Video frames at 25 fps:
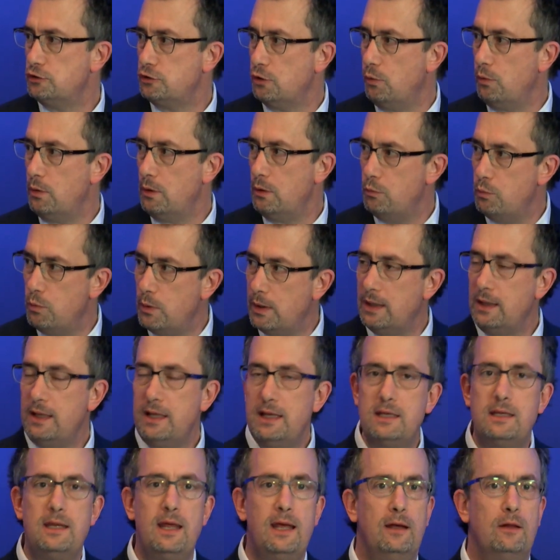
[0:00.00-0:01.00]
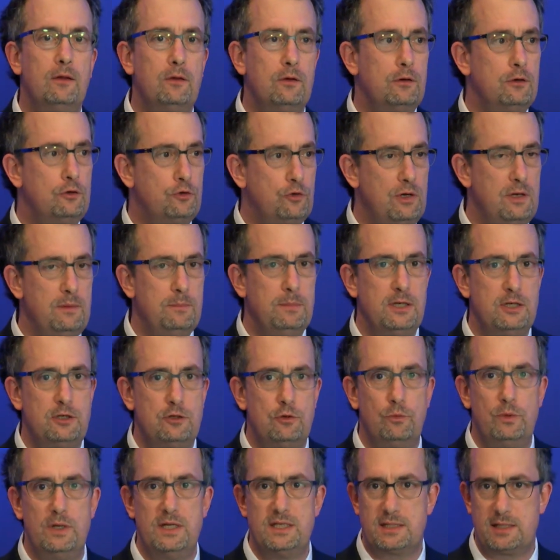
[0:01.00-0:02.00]
so we really tailor treatment
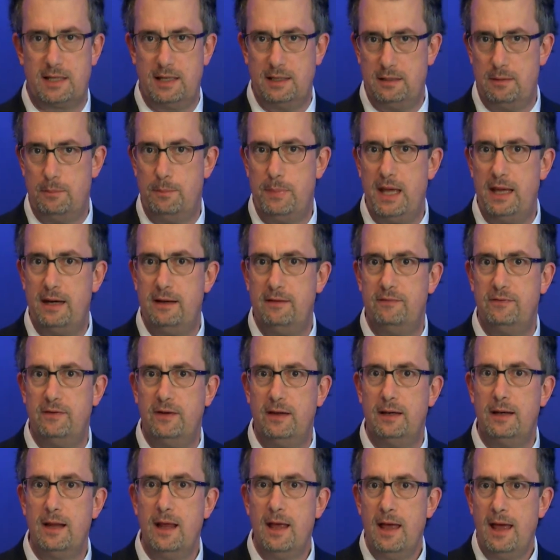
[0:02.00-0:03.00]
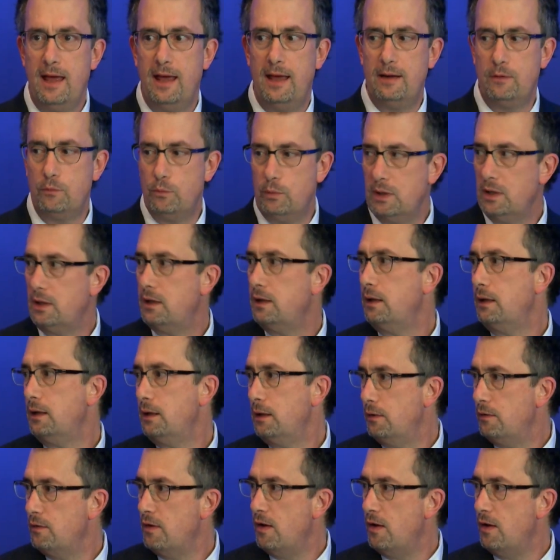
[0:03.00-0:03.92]
to risk and to benefit and really